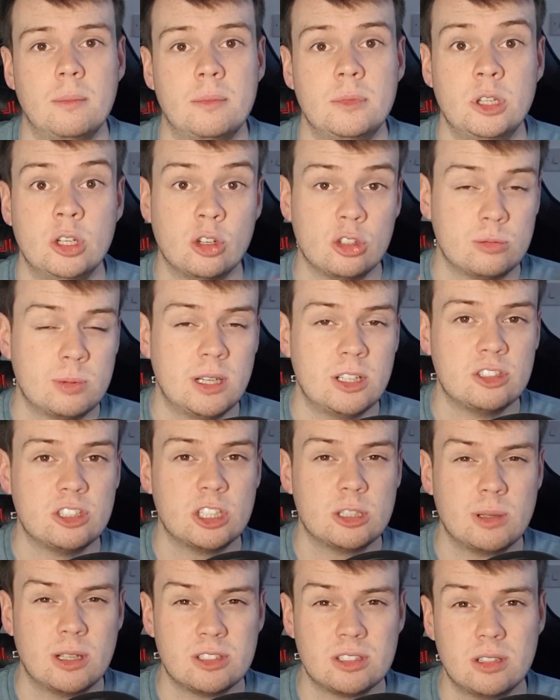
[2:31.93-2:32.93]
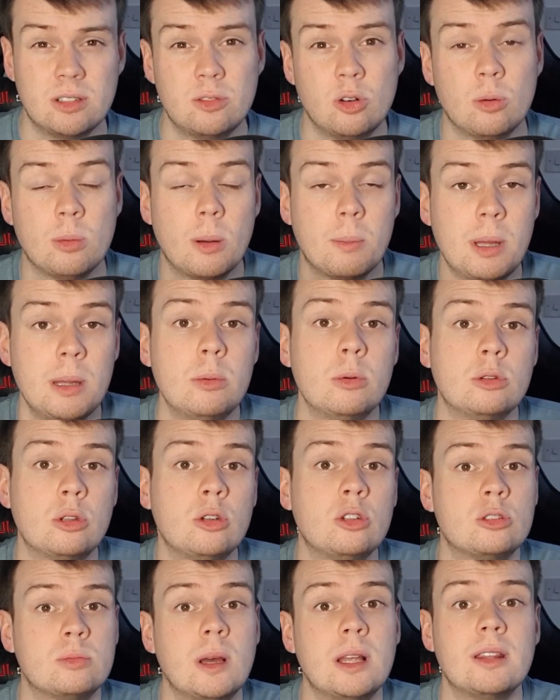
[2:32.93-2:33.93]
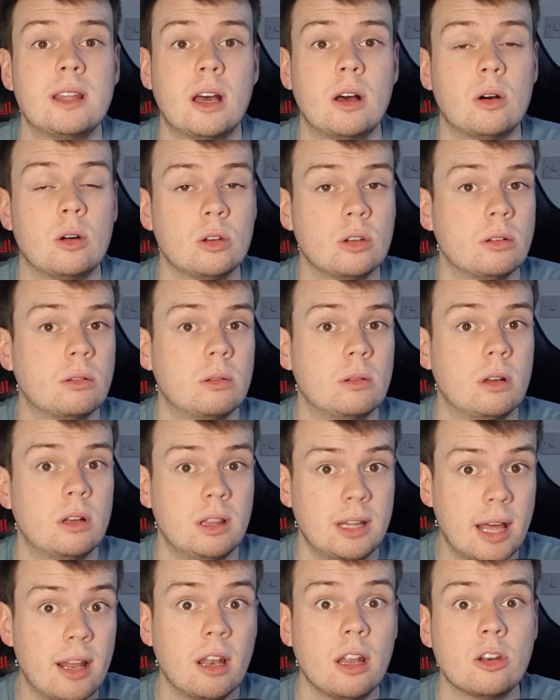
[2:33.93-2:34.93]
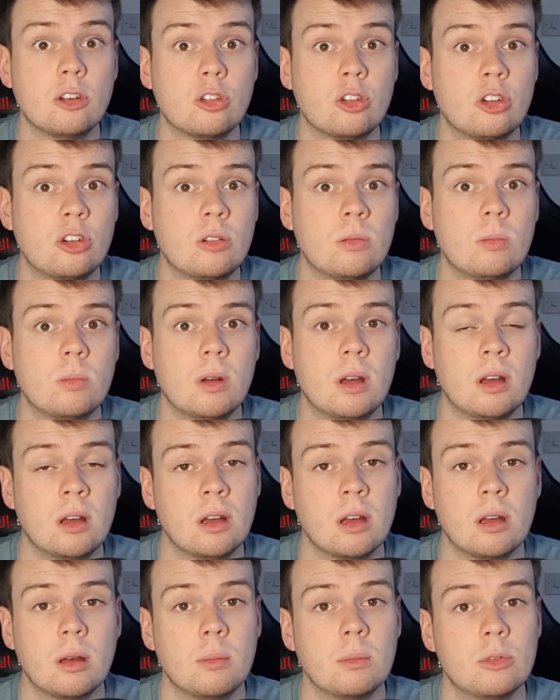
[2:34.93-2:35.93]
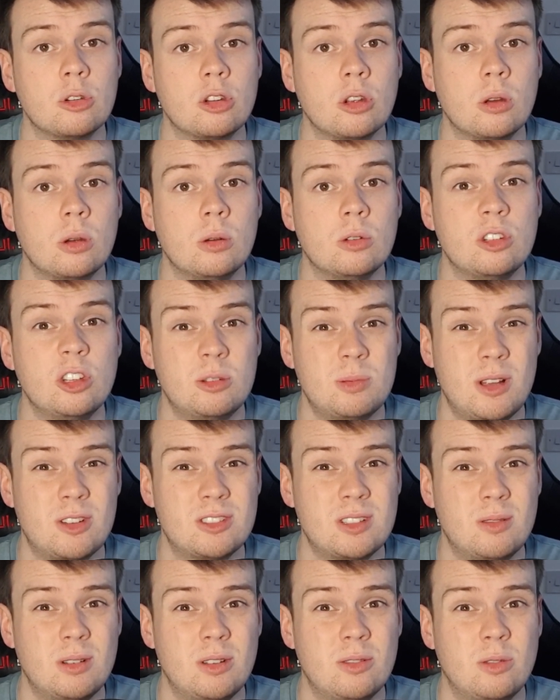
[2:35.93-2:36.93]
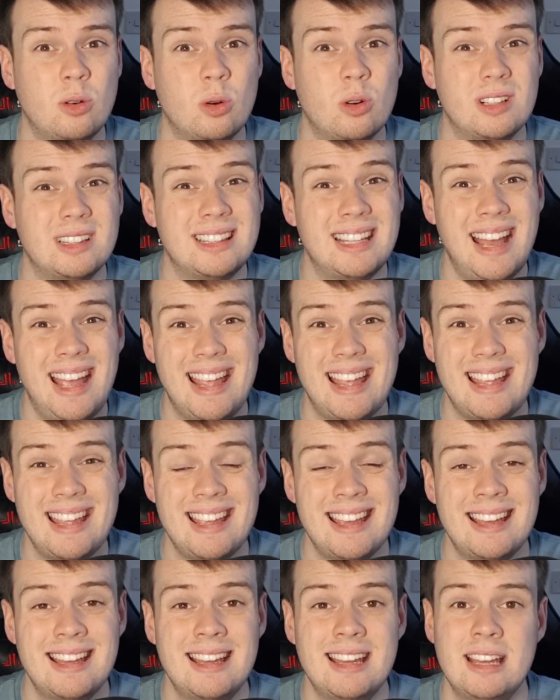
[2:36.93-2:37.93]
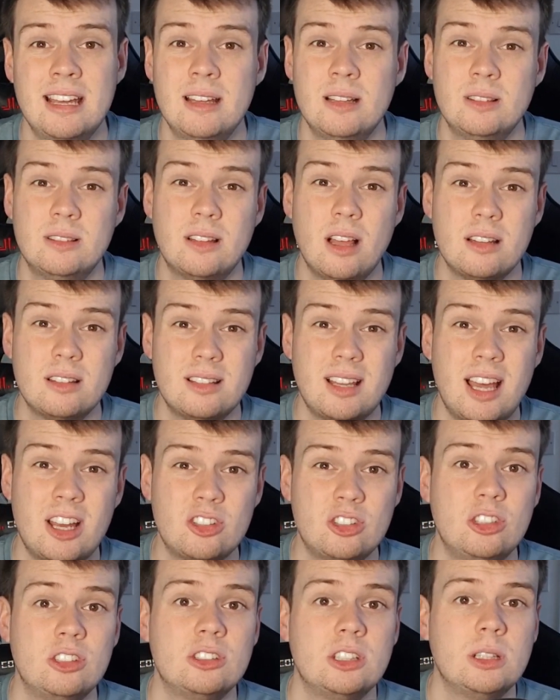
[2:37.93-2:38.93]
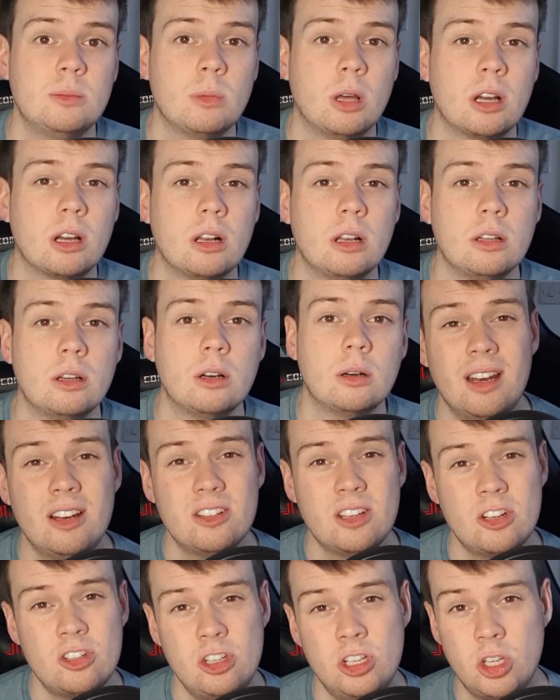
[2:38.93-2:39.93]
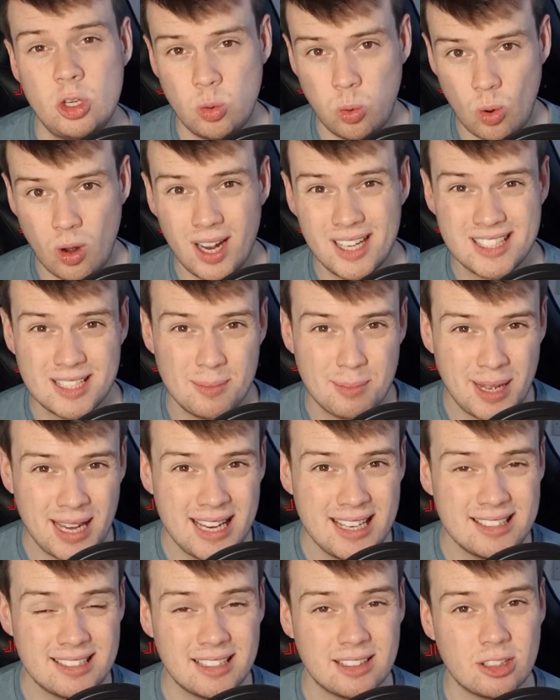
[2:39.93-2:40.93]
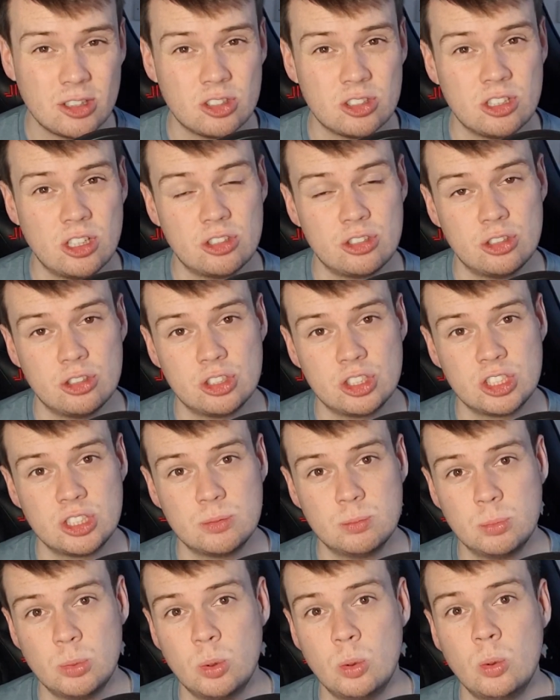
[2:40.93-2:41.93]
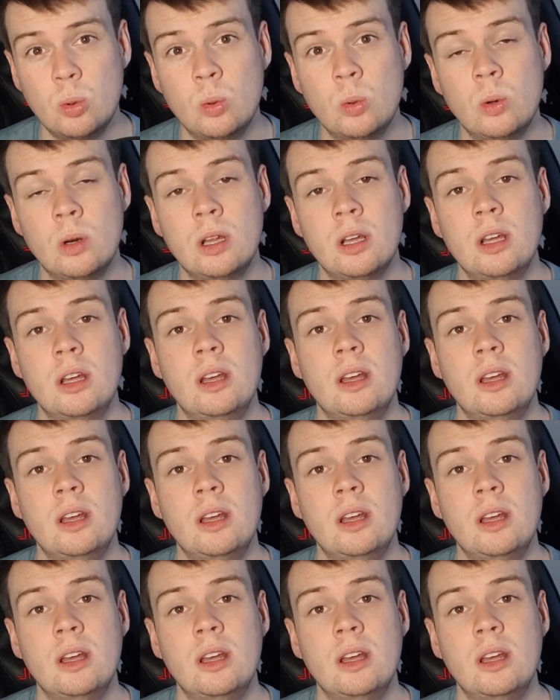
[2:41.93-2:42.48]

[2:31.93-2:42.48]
You're not spending £6.74, but people do spend that on their lunch. So £6.74 a day doesn't actually seem like a lot. And it's actually quite amazing that such a small,